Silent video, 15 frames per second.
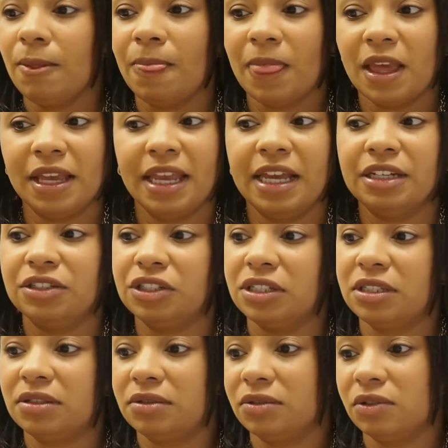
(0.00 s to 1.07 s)
again,
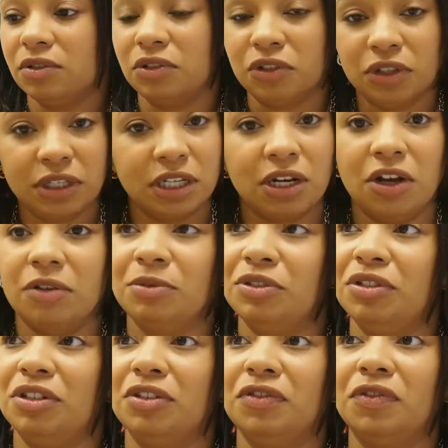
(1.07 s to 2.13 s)
just look at homes
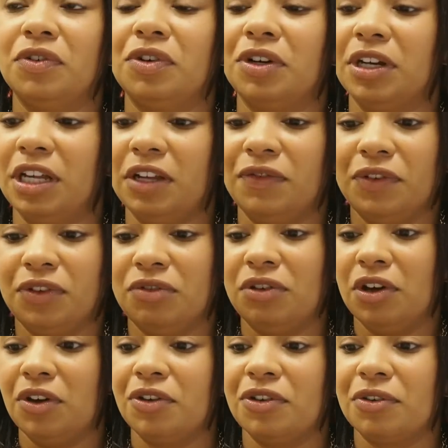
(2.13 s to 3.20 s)
you can afford. If you
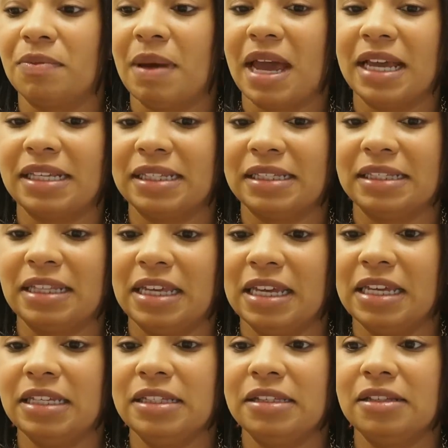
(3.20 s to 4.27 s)
know your max is
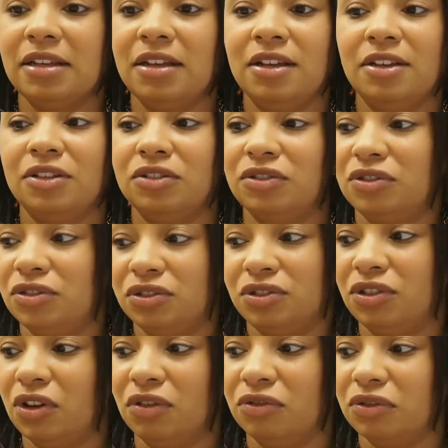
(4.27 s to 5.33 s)
this,
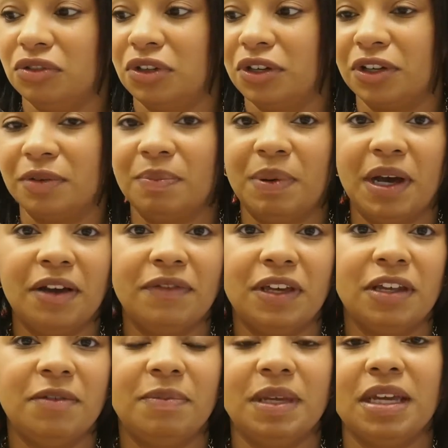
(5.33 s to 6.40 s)
don't look above
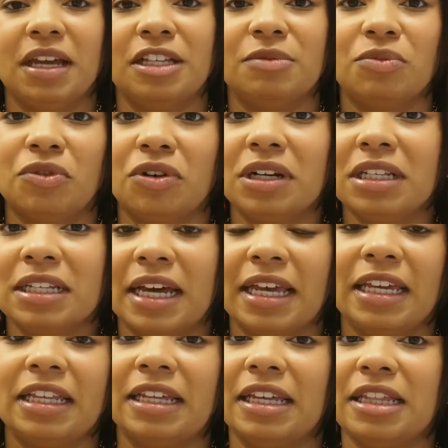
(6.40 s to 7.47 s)
it because more than
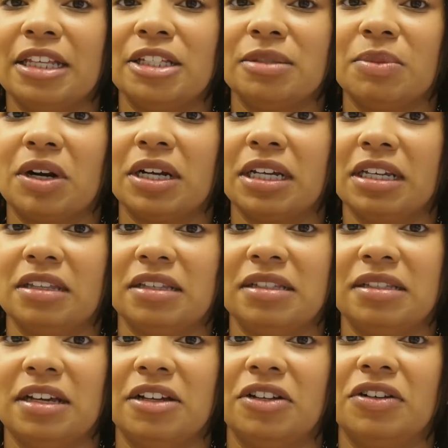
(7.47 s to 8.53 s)
likely in this market the
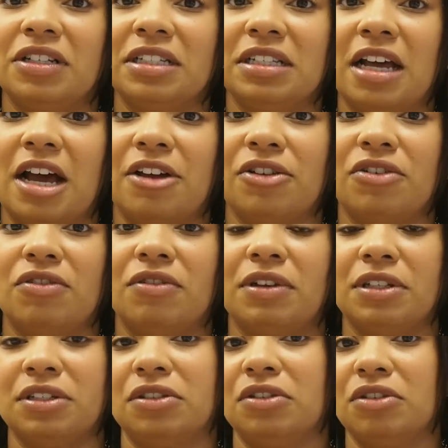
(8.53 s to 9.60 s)
seller is not
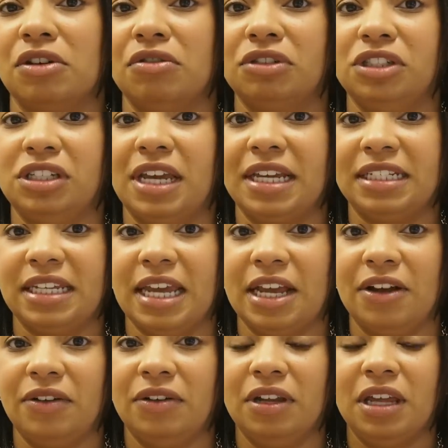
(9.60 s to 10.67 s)
going to negotiate down.